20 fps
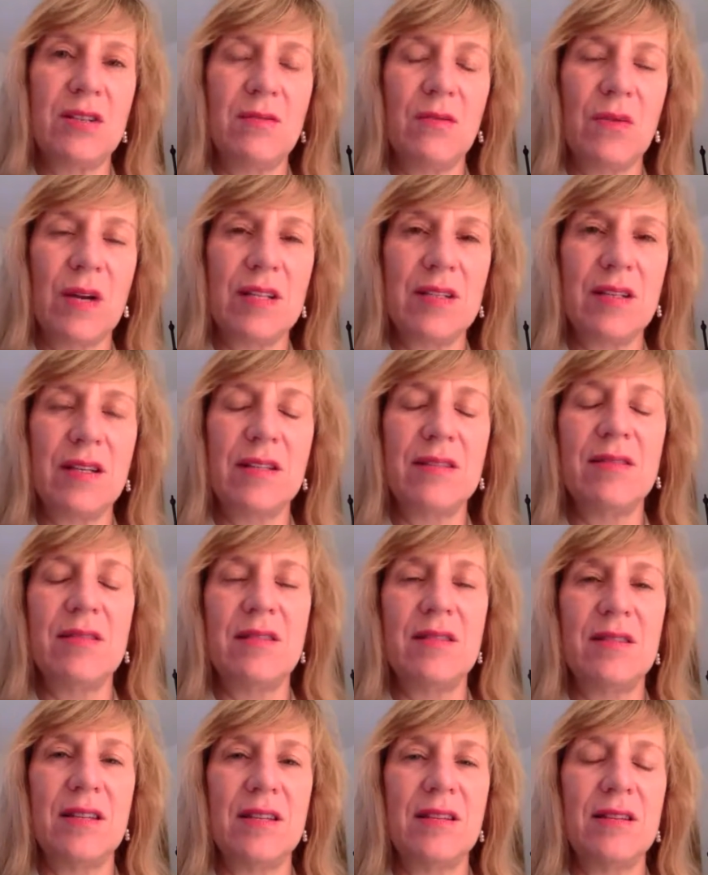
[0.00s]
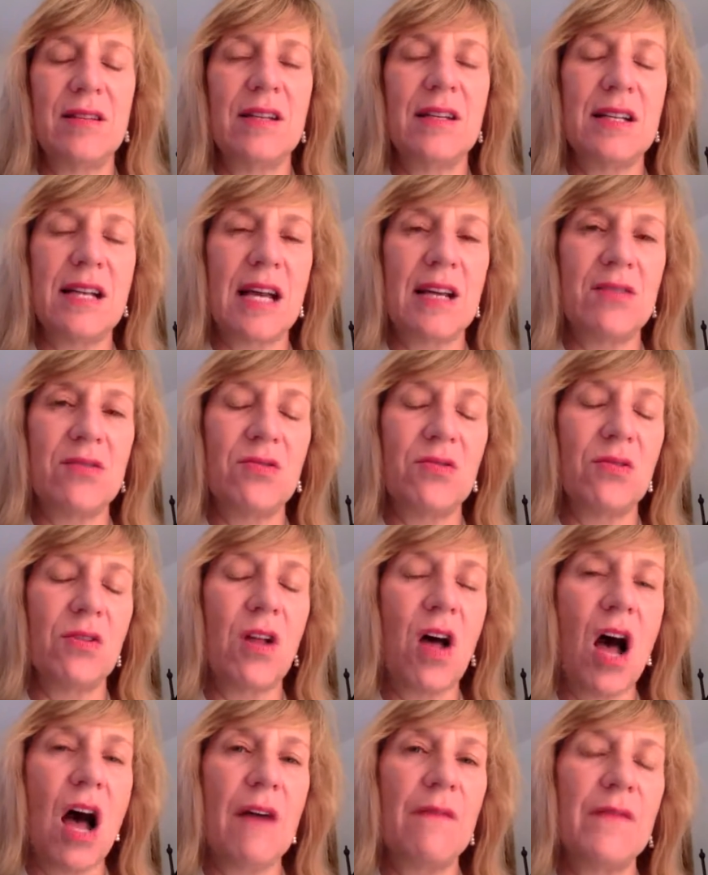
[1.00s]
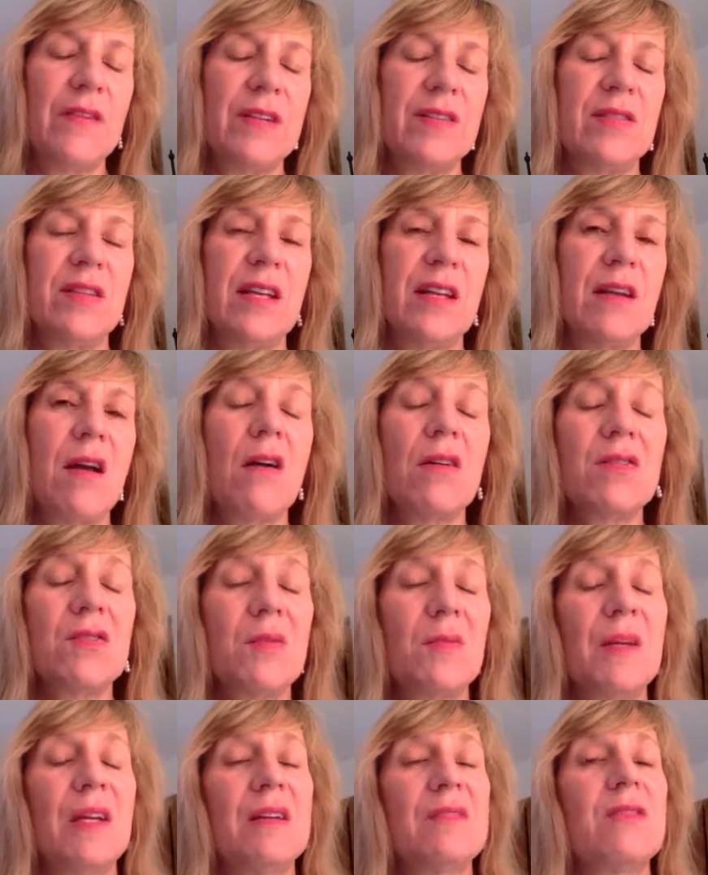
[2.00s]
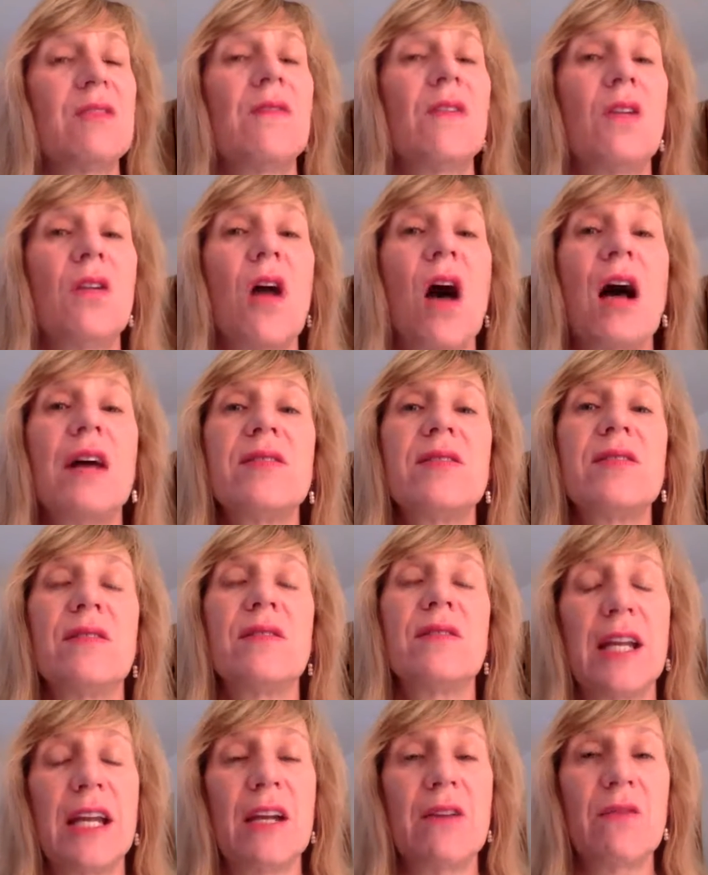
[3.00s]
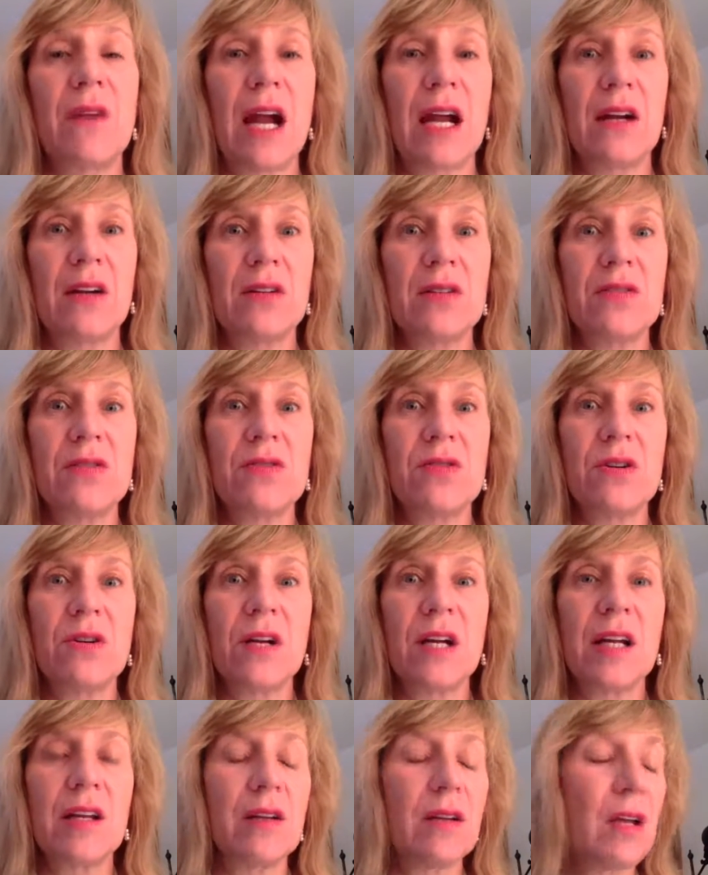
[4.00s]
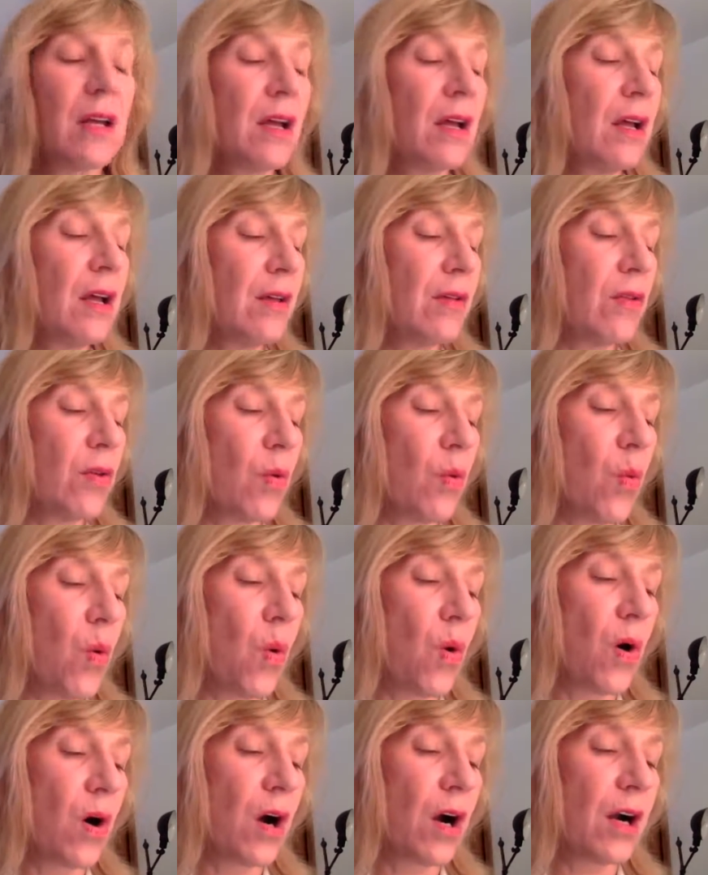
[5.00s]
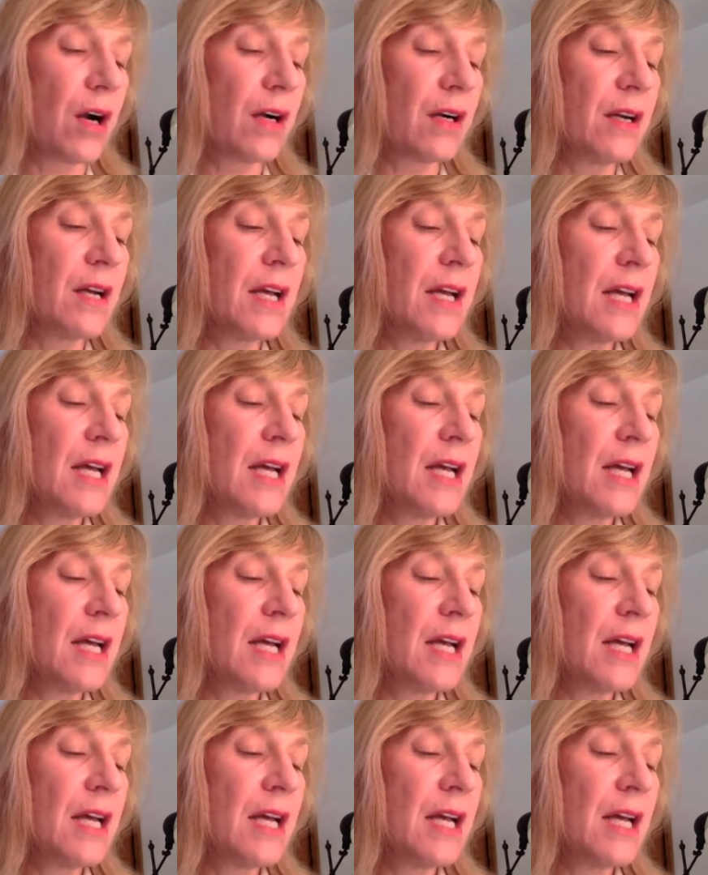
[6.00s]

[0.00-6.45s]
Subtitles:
residences in cadastral office, and also because of a loss of land records during the war.